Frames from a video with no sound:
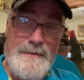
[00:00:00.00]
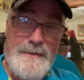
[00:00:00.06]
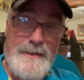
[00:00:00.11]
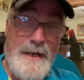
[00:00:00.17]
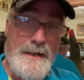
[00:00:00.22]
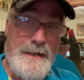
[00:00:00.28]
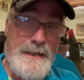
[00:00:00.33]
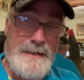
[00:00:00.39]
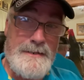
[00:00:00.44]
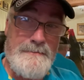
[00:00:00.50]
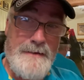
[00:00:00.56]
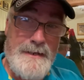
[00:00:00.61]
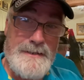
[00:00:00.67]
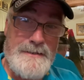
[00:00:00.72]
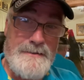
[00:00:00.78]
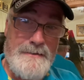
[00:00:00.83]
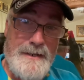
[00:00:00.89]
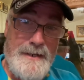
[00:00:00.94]
Taki's
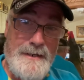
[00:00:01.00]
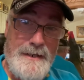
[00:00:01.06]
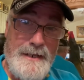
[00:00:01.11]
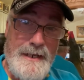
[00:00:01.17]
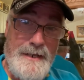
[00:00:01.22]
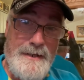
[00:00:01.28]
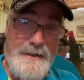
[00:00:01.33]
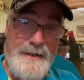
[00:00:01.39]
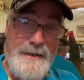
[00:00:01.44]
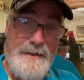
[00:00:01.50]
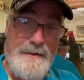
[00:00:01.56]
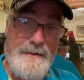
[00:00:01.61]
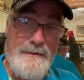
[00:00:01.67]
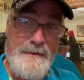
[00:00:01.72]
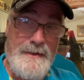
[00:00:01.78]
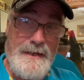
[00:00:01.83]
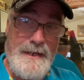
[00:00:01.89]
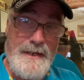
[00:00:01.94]
restaurant and the
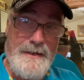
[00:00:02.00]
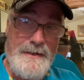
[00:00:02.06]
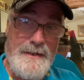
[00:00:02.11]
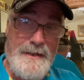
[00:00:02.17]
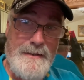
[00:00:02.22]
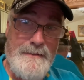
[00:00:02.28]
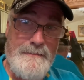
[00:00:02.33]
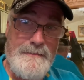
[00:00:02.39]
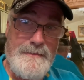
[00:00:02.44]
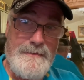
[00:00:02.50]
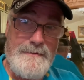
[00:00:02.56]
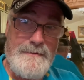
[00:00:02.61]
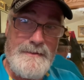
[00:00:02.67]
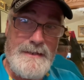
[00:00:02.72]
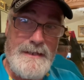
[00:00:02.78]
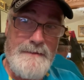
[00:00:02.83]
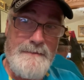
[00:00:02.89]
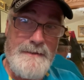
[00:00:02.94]
and the
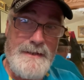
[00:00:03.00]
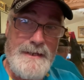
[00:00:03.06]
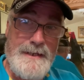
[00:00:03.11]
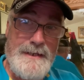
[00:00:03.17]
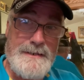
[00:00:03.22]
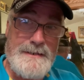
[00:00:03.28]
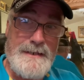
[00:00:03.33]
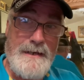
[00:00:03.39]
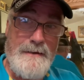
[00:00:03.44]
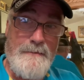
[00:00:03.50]
DVDs that I